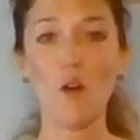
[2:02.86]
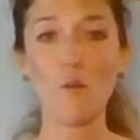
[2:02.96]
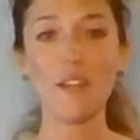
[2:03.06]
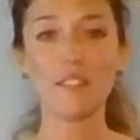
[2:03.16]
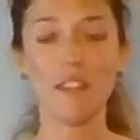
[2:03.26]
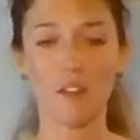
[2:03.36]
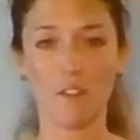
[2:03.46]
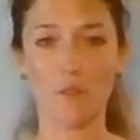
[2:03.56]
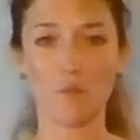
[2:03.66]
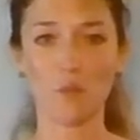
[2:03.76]
always set
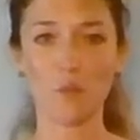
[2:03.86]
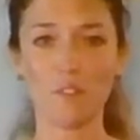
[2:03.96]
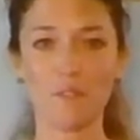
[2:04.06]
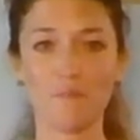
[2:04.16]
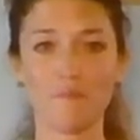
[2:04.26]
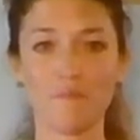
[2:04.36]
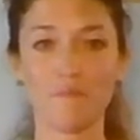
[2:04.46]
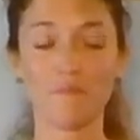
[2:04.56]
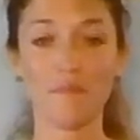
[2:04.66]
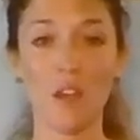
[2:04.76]
ground rules.
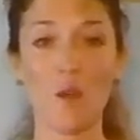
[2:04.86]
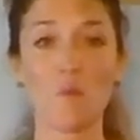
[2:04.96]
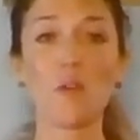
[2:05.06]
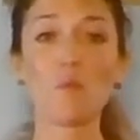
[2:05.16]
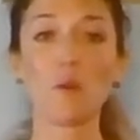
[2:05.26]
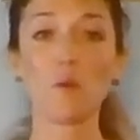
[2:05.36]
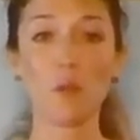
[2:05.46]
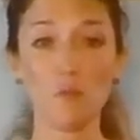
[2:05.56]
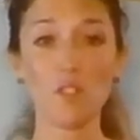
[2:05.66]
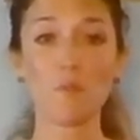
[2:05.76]
We will
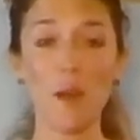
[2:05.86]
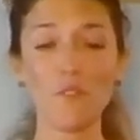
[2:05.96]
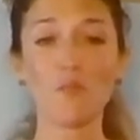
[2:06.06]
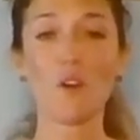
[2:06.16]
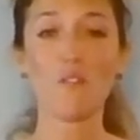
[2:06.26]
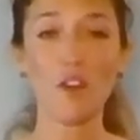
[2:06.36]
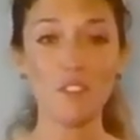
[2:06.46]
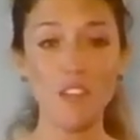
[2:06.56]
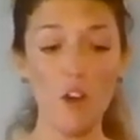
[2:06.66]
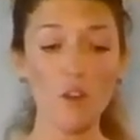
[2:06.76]
be respectful of
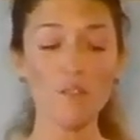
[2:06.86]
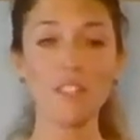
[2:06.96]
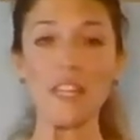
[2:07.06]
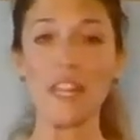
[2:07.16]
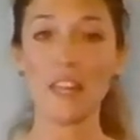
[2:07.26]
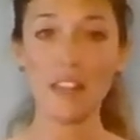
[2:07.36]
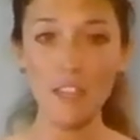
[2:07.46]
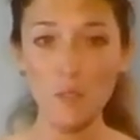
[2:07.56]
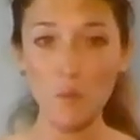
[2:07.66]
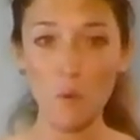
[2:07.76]
ourselves, the
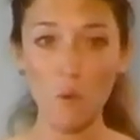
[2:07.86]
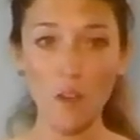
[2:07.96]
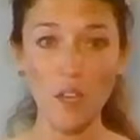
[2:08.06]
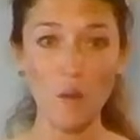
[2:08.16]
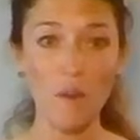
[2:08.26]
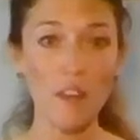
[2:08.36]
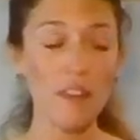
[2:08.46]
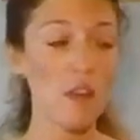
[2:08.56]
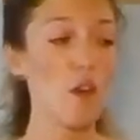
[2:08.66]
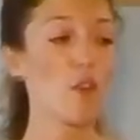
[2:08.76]
things we're working with,
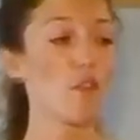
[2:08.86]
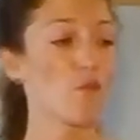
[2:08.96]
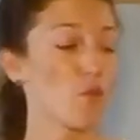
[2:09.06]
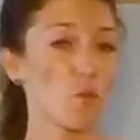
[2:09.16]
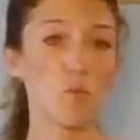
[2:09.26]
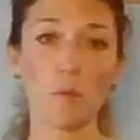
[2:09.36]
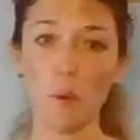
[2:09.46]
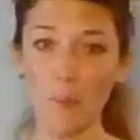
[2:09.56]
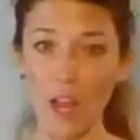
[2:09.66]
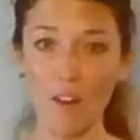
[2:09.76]
the food we're
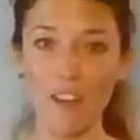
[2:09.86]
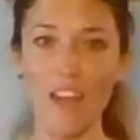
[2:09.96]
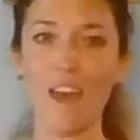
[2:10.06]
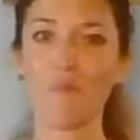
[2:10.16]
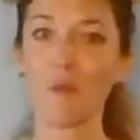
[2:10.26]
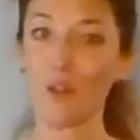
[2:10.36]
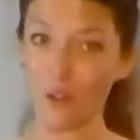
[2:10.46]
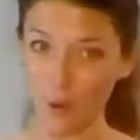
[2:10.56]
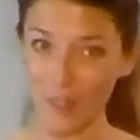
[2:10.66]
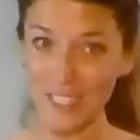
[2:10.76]
preparing, and
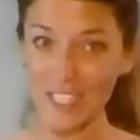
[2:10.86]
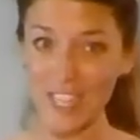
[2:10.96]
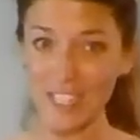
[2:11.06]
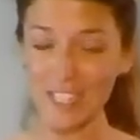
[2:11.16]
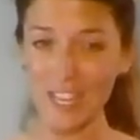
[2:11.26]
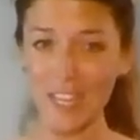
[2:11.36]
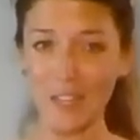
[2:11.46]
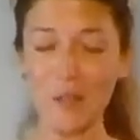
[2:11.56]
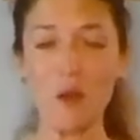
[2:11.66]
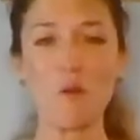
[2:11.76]
we're going to taste it.
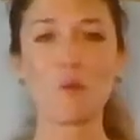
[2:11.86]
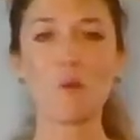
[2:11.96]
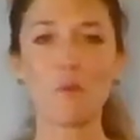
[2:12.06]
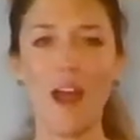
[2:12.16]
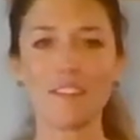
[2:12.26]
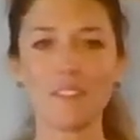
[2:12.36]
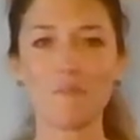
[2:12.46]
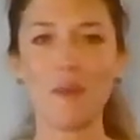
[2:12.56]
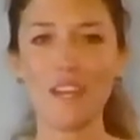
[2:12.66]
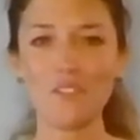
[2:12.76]
We will
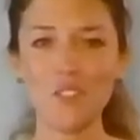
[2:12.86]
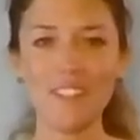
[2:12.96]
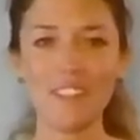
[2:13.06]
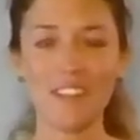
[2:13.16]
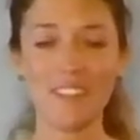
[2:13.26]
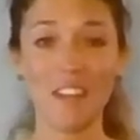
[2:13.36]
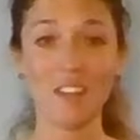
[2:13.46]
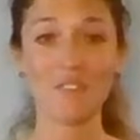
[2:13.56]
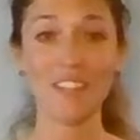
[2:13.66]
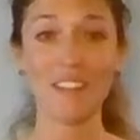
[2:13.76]
practice patience and
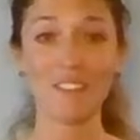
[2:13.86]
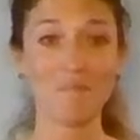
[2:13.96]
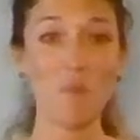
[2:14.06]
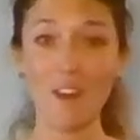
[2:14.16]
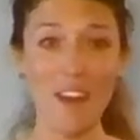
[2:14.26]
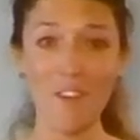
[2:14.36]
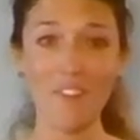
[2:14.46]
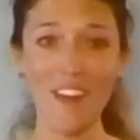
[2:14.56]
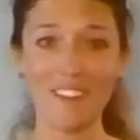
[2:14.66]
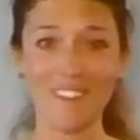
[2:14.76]
safety, and we're going to have
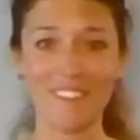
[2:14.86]
fun.